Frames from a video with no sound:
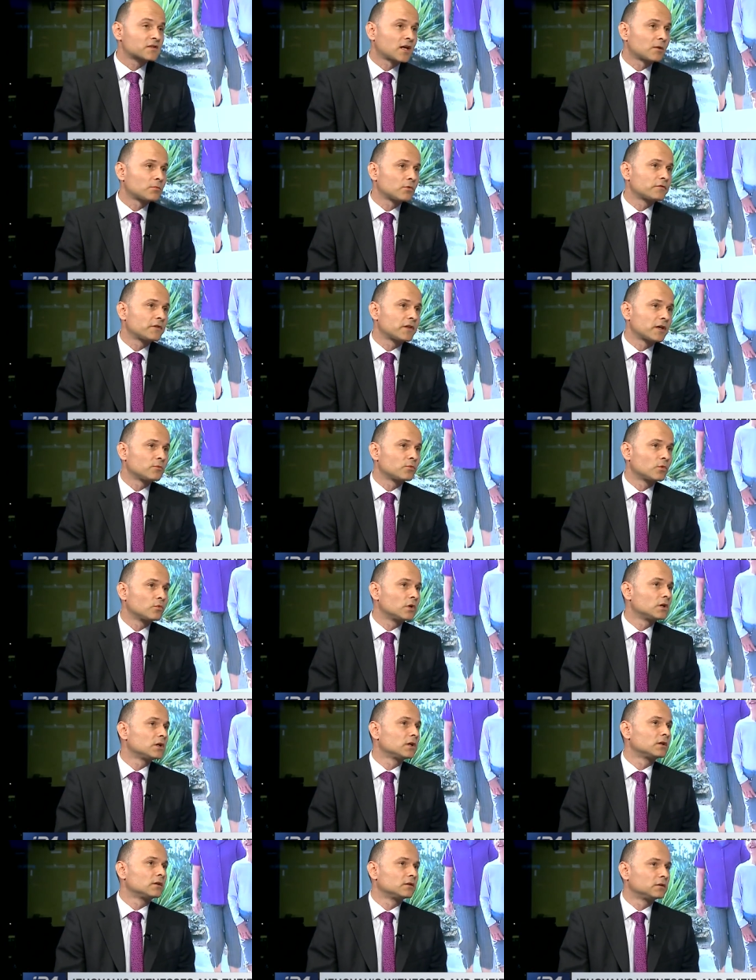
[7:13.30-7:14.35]
some of them
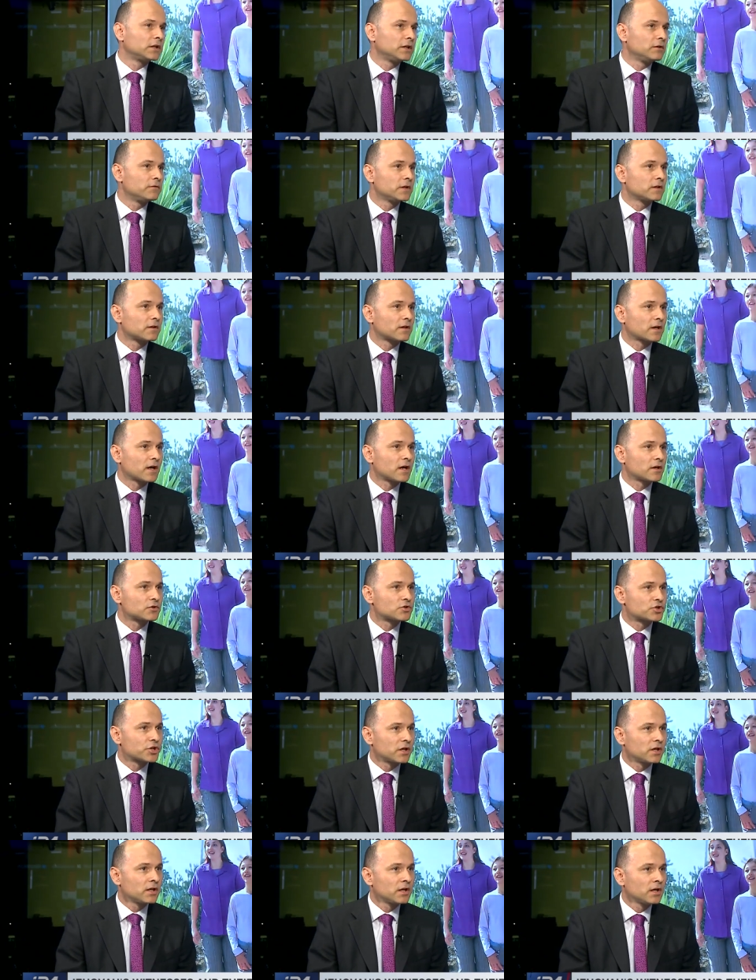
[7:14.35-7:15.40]
were leaving the
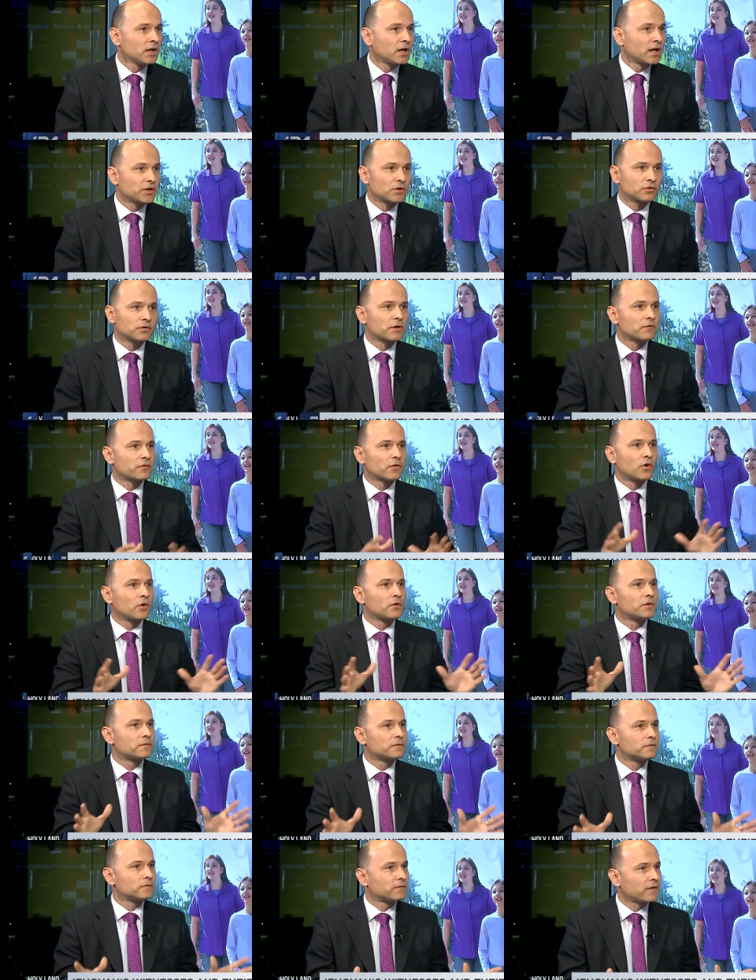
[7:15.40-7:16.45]
country. I don't have all
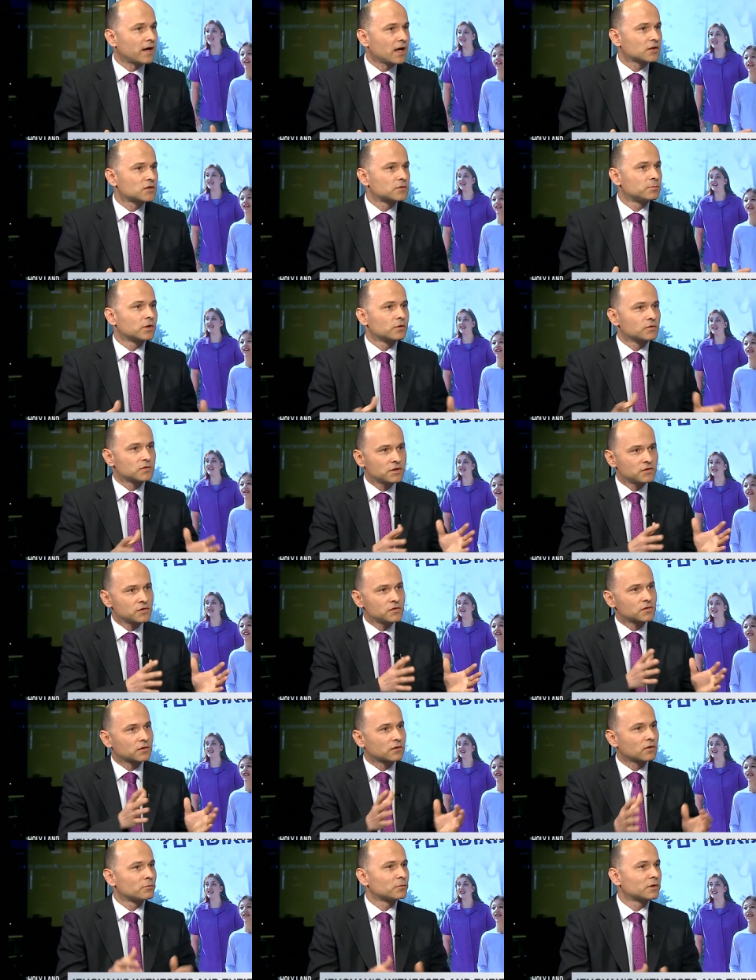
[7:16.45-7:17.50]
the facts because this
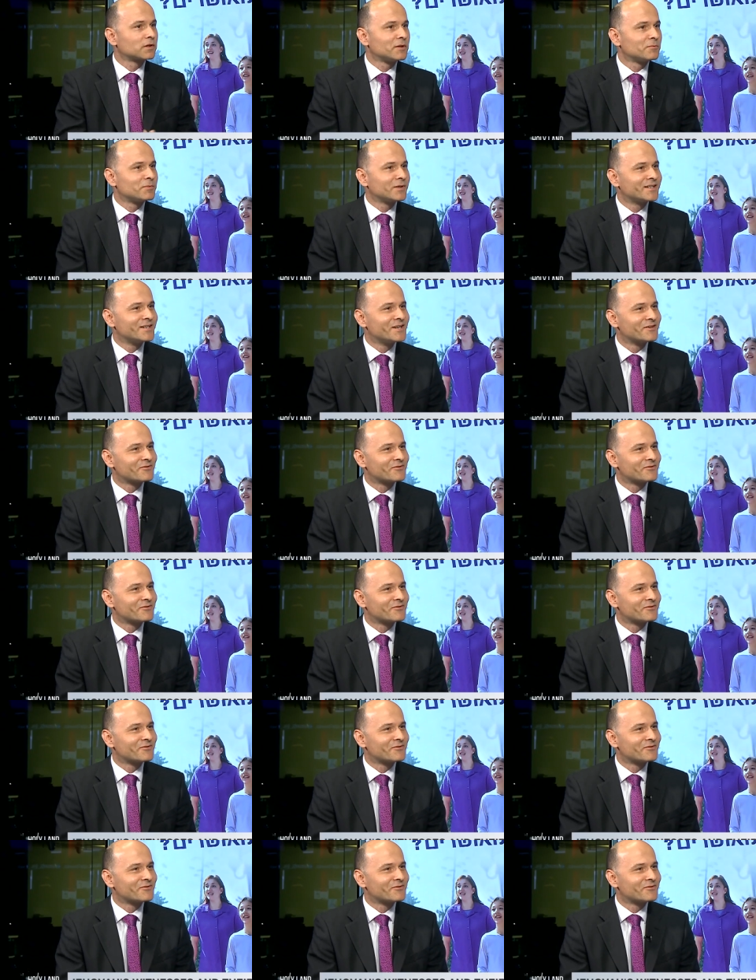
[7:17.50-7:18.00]
is a completely